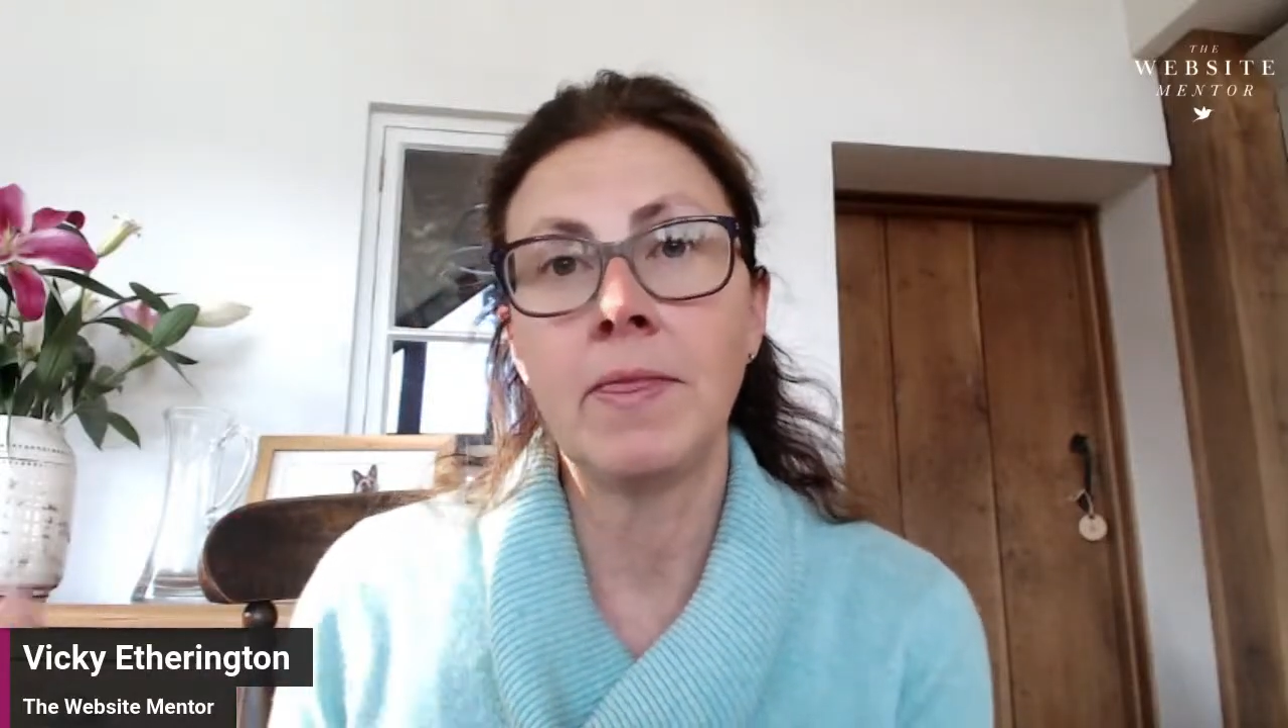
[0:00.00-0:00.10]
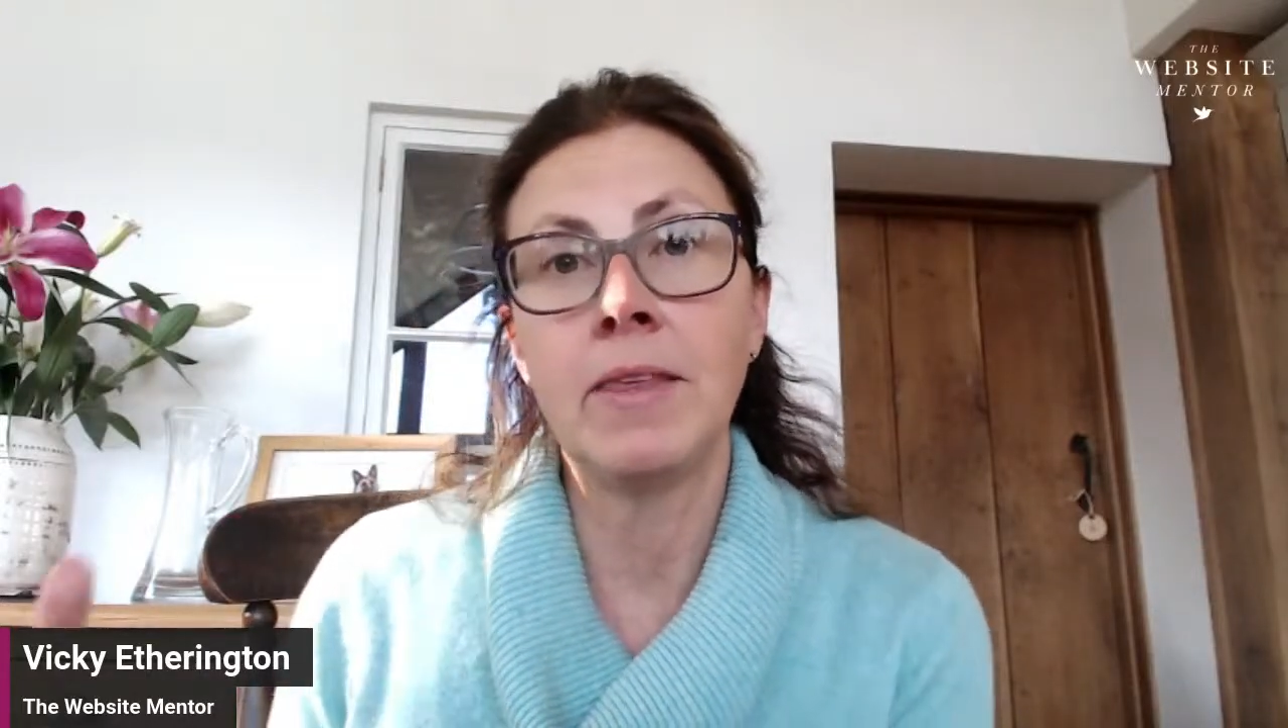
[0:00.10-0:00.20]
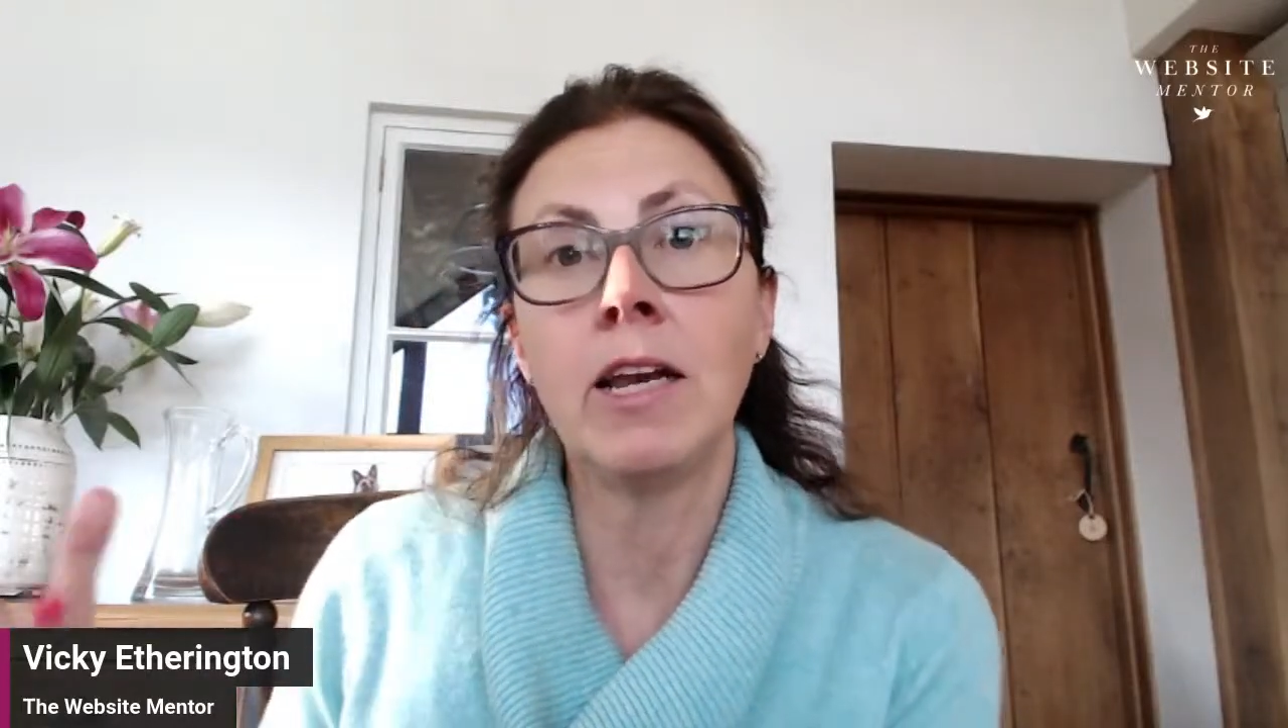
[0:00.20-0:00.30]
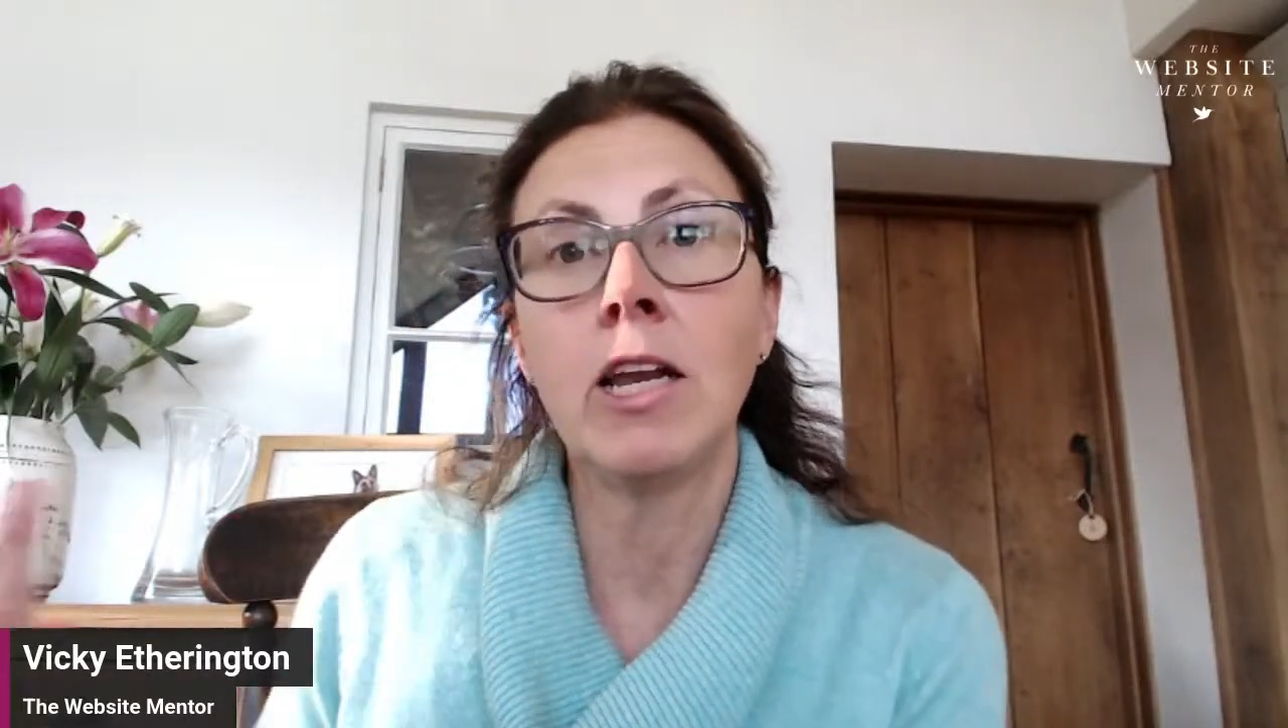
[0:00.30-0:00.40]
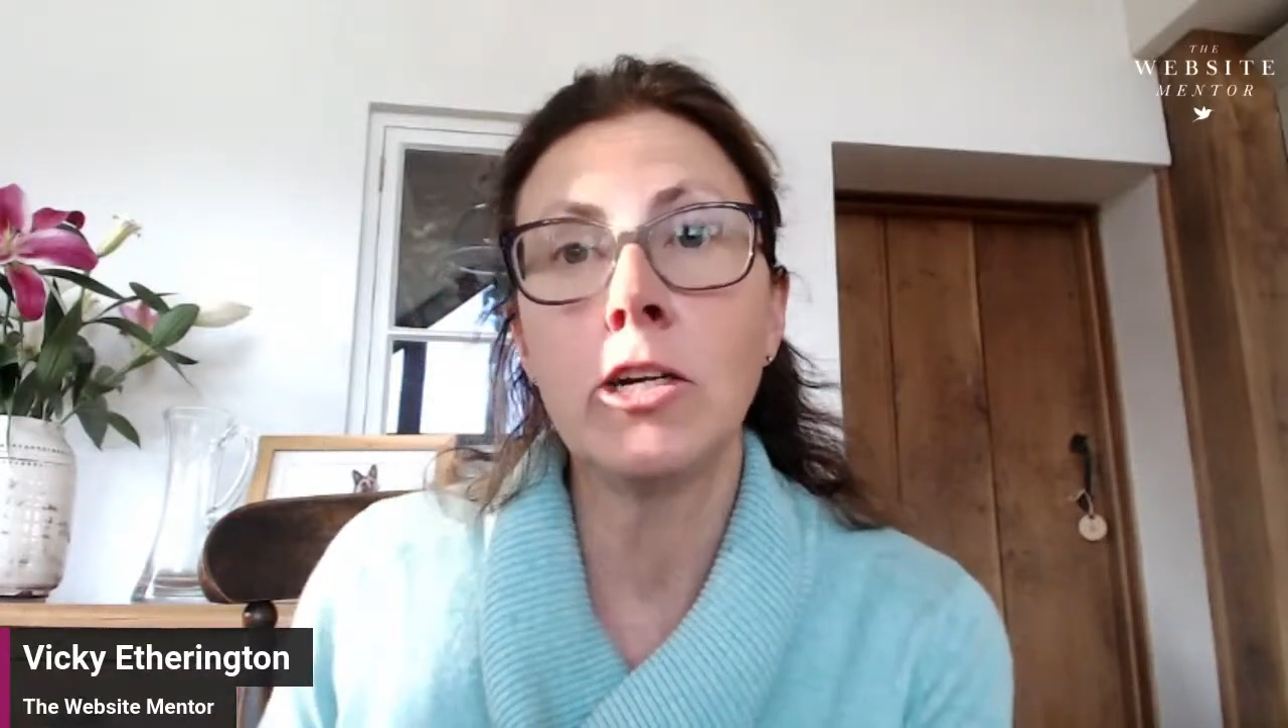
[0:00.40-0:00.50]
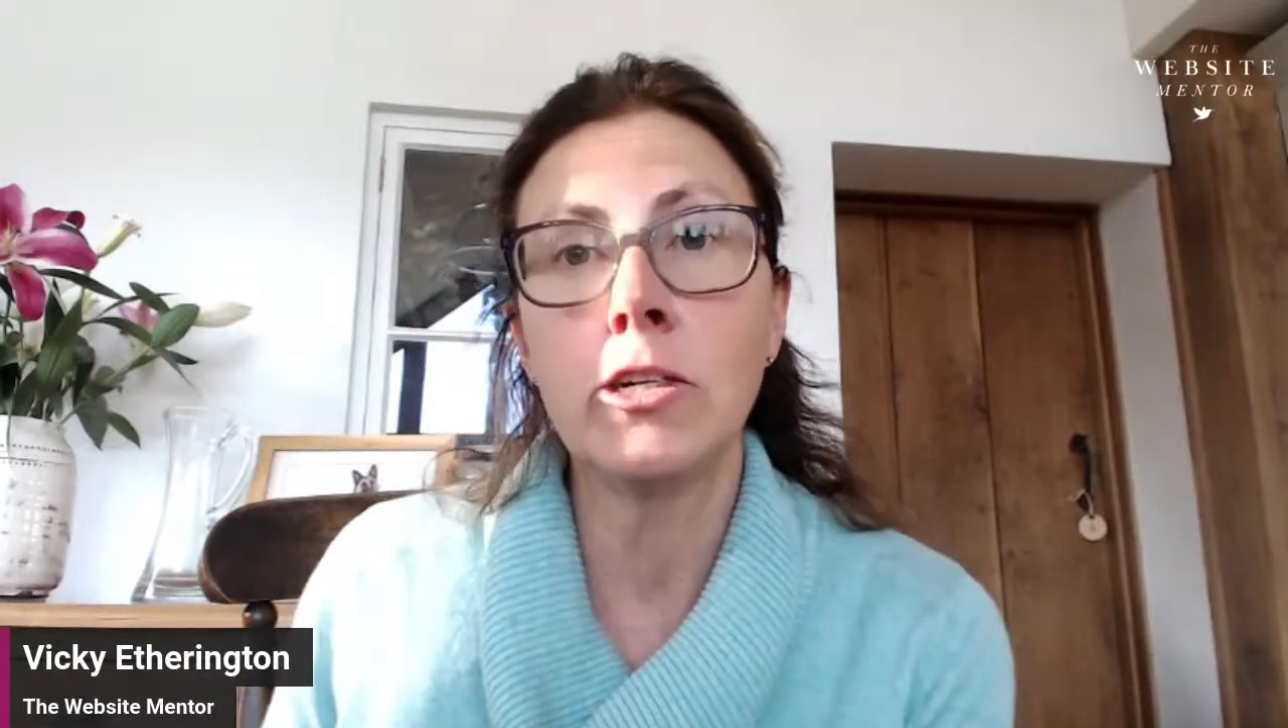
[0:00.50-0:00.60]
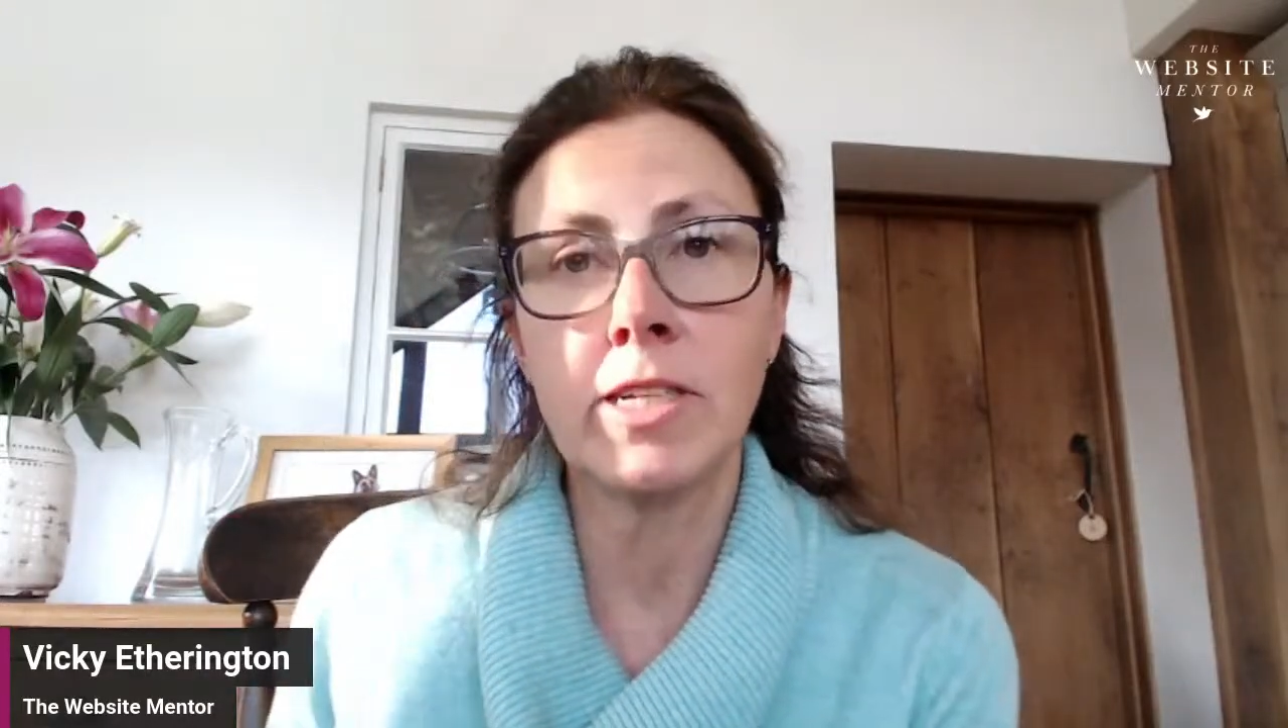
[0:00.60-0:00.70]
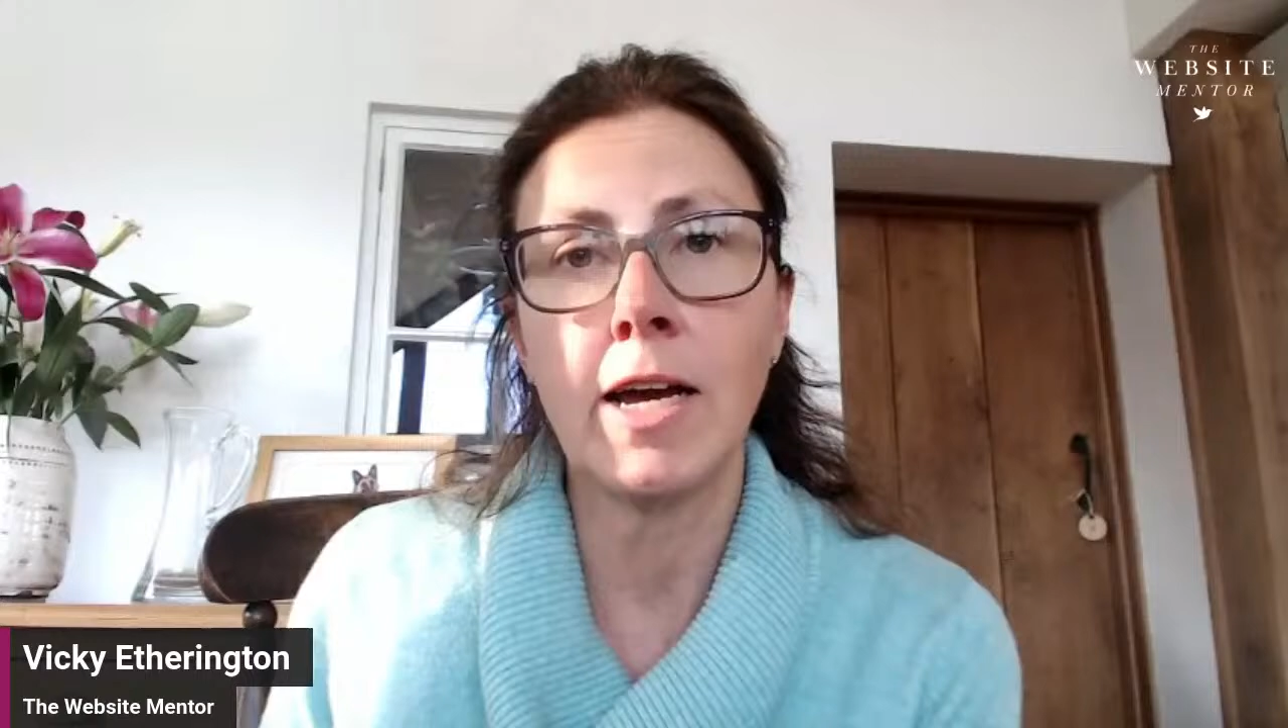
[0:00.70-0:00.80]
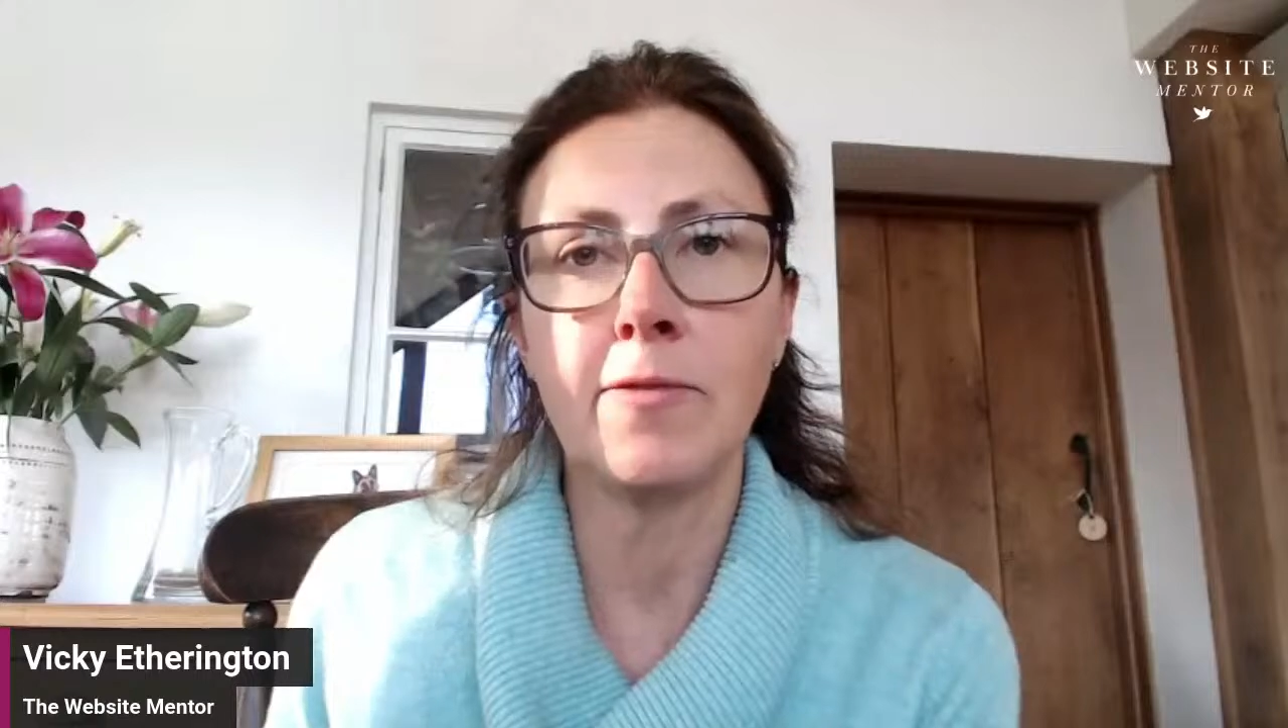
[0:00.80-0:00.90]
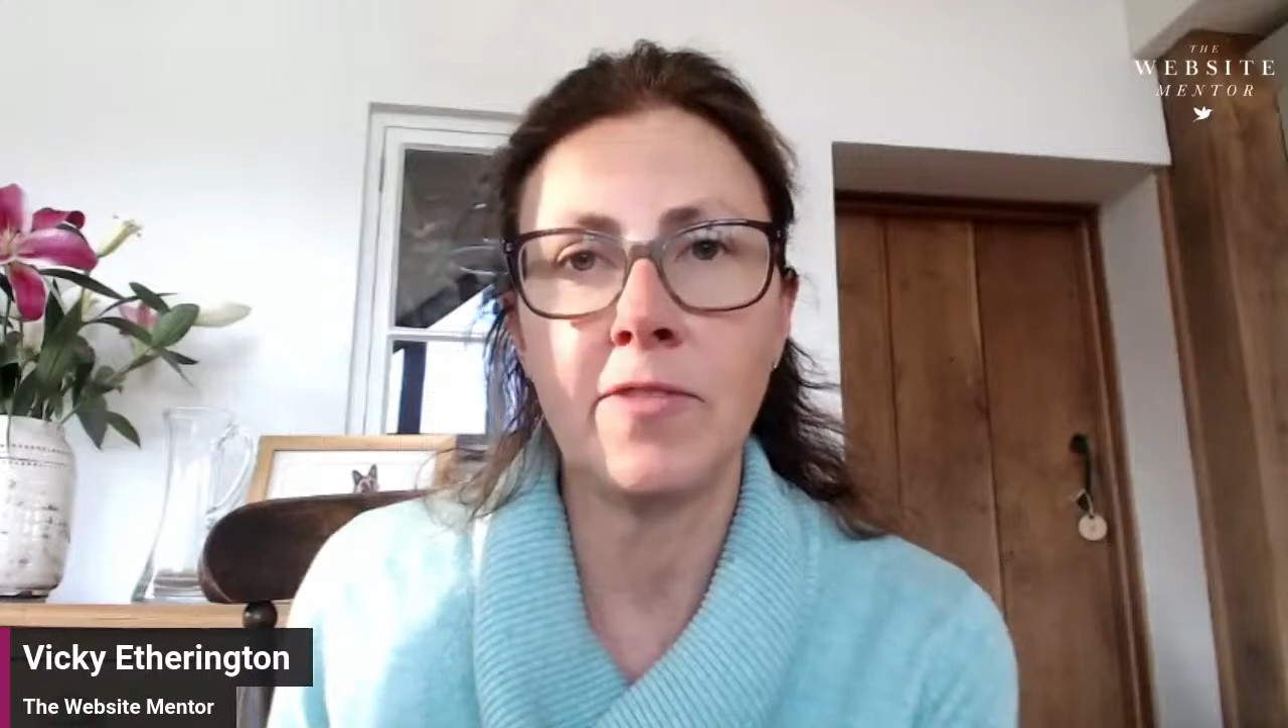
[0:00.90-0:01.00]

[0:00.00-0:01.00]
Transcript: load time